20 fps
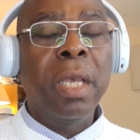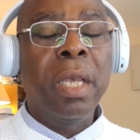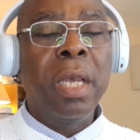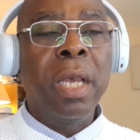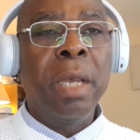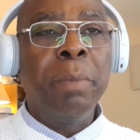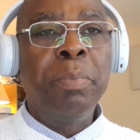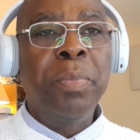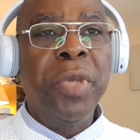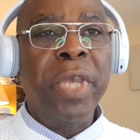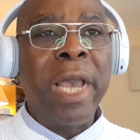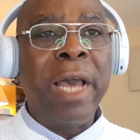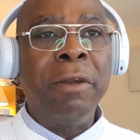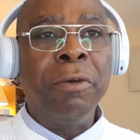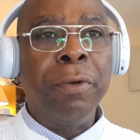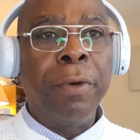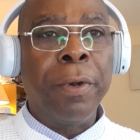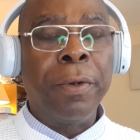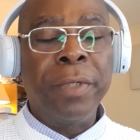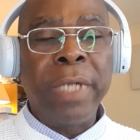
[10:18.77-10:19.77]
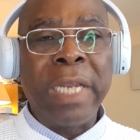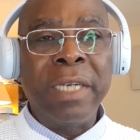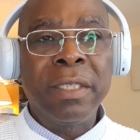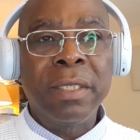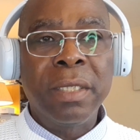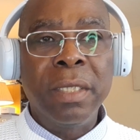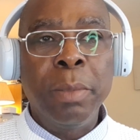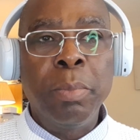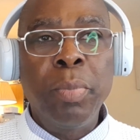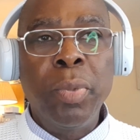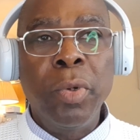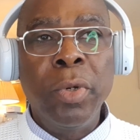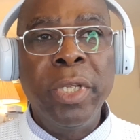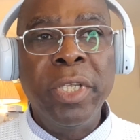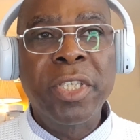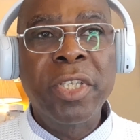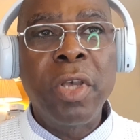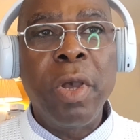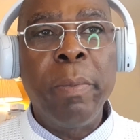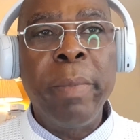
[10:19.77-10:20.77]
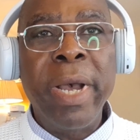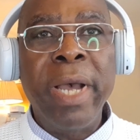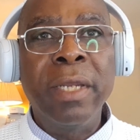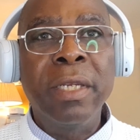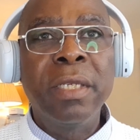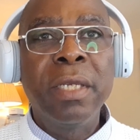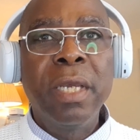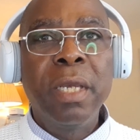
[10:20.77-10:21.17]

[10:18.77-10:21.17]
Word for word: uh, PRO. That's the police command